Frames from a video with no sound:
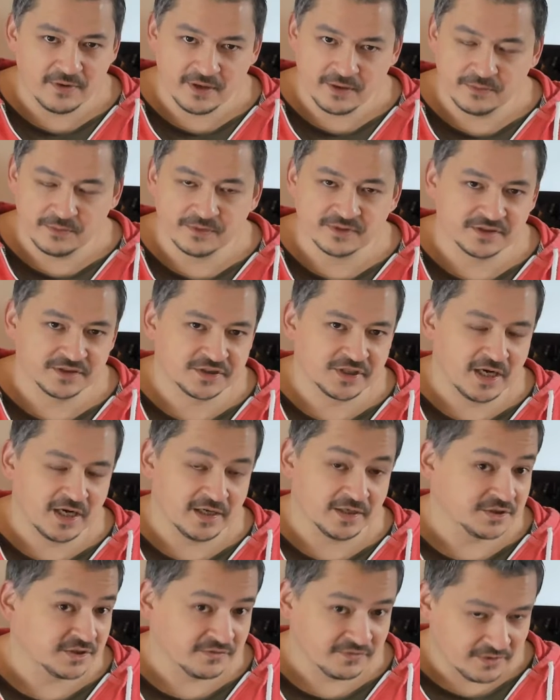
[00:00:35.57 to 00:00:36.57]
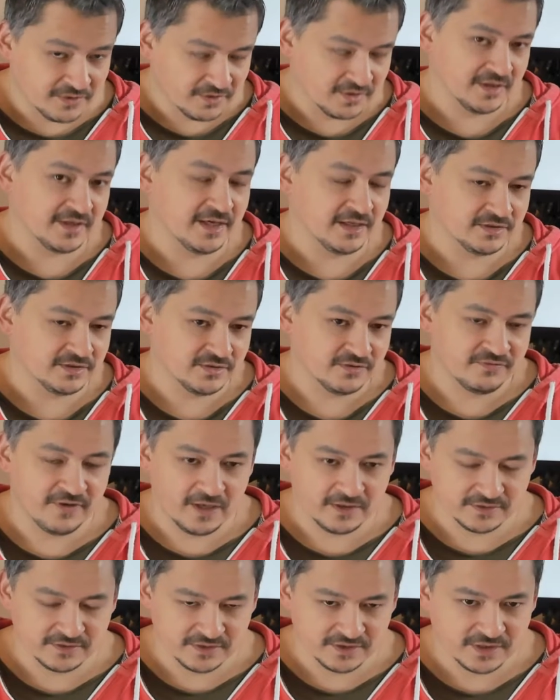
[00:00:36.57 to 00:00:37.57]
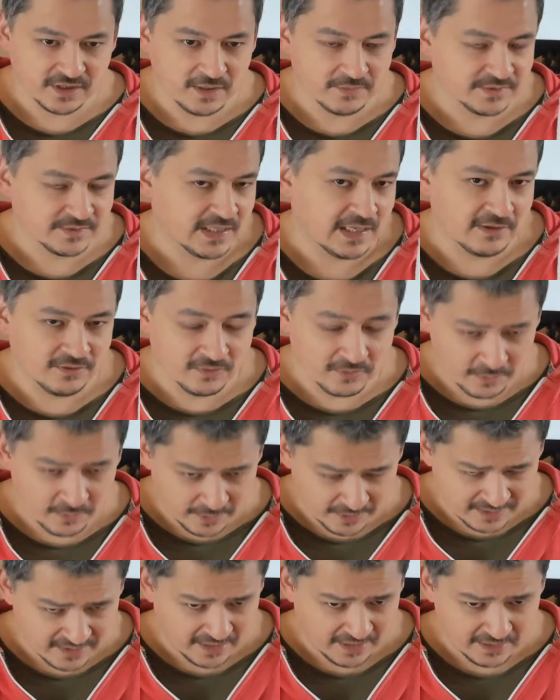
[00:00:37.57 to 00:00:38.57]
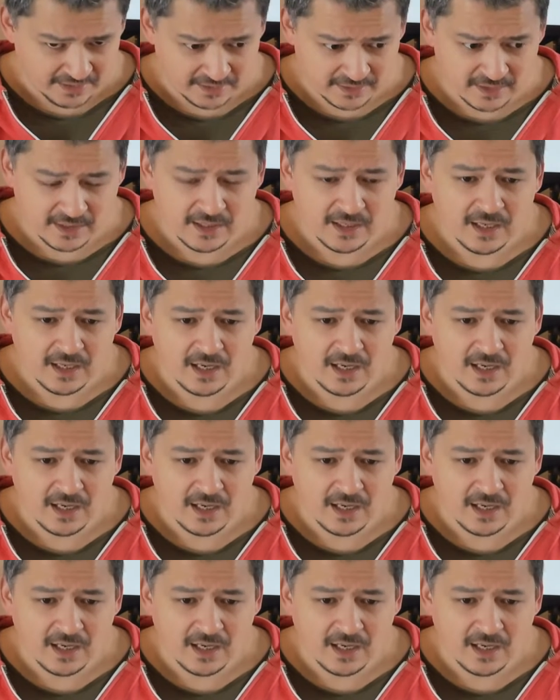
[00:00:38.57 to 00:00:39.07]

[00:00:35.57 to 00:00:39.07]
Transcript: it was the challenge of could I get to 1,000 subs, how long would it take?